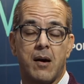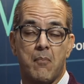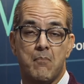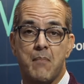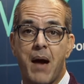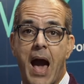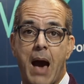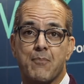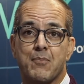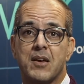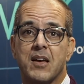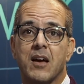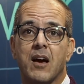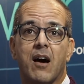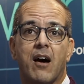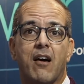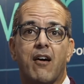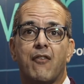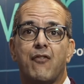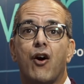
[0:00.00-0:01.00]

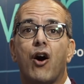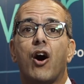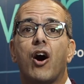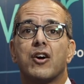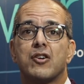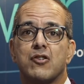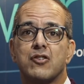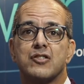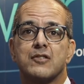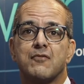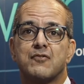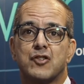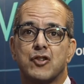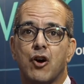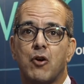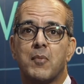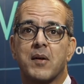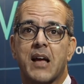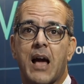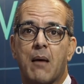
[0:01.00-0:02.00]
mapping of hundreds of
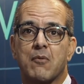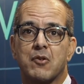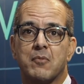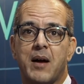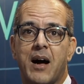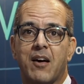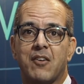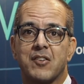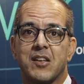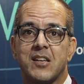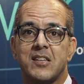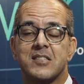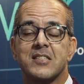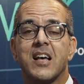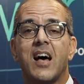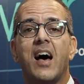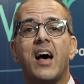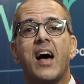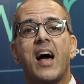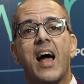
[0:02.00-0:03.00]
genomic abnormalities,